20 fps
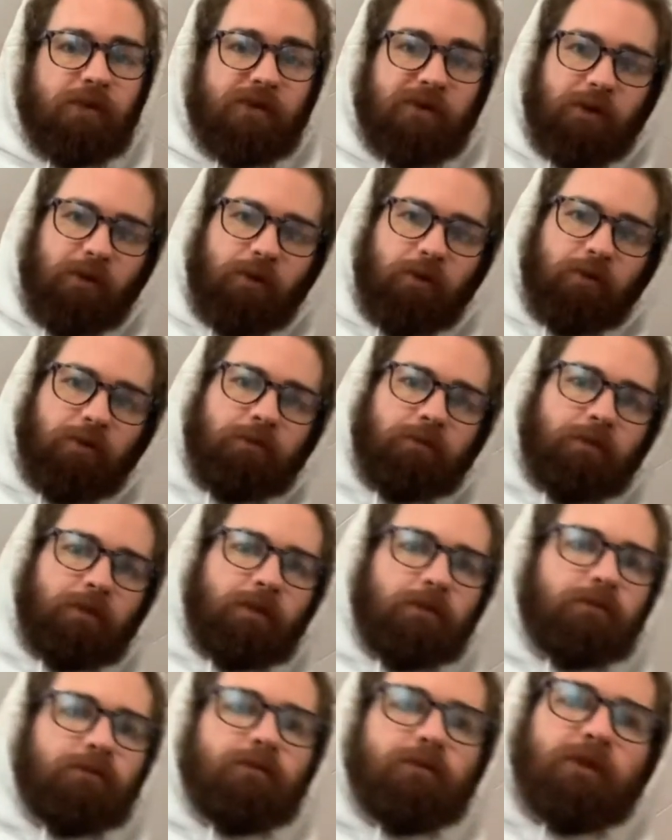so
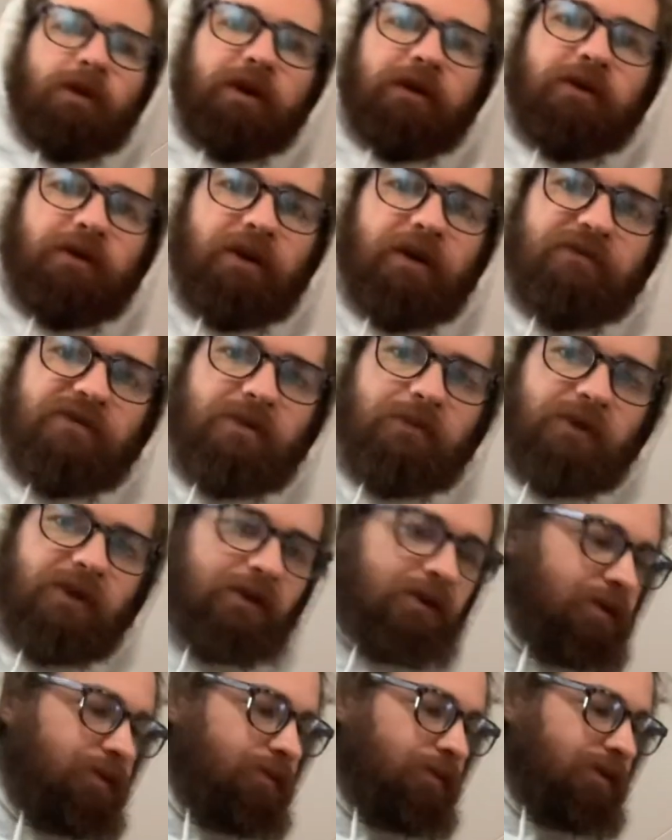that could have something
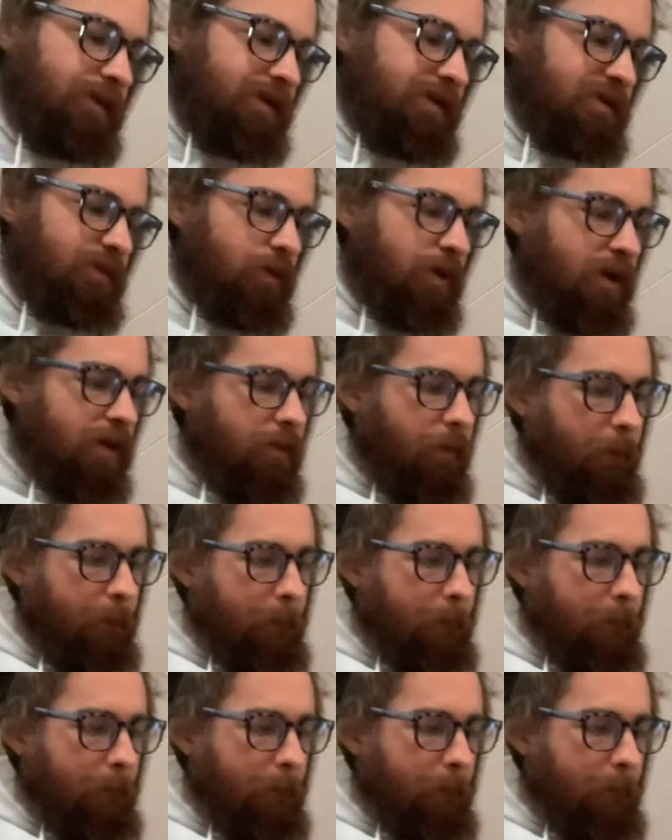to do with it as well.